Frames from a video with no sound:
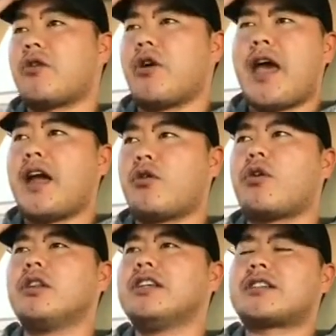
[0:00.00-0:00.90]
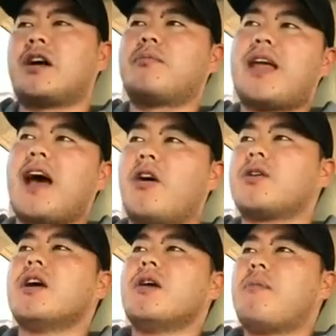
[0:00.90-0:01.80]
Or and or at least come down
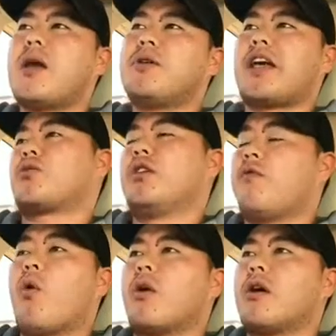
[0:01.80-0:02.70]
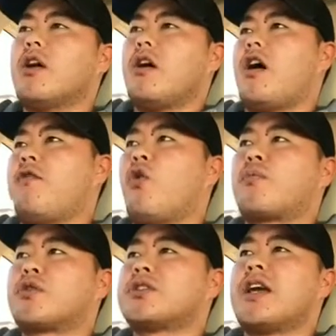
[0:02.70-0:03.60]
maybe like three, four, uh, four
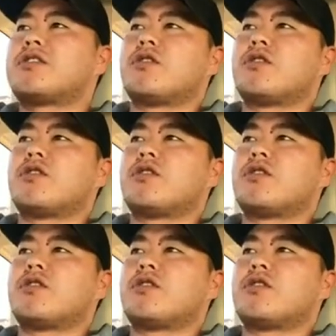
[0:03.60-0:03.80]
percent.